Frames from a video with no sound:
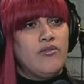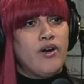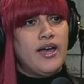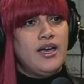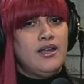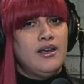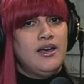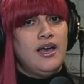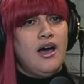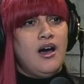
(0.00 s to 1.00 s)
right?
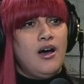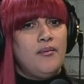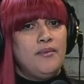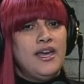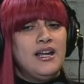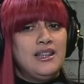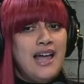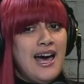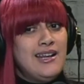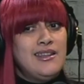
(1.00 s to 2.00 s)
And a
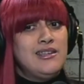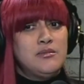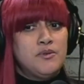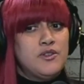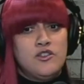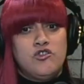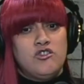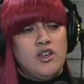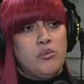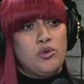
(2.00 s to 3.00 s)
lot of these positions
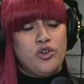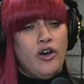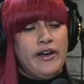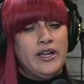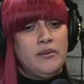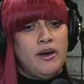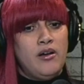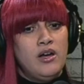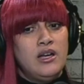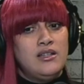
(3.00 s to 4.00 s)
that we're talking
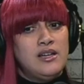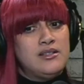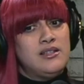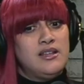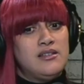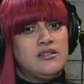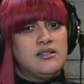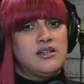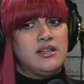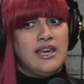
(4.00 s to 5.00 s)
about doesn't
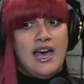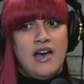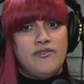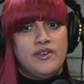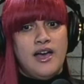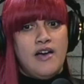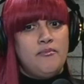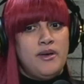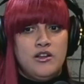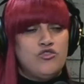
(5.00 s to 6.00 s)
necessarily have to have
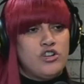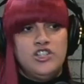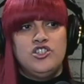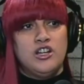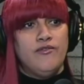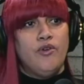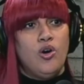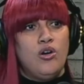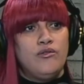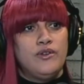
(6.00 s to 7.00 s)
penetration involved.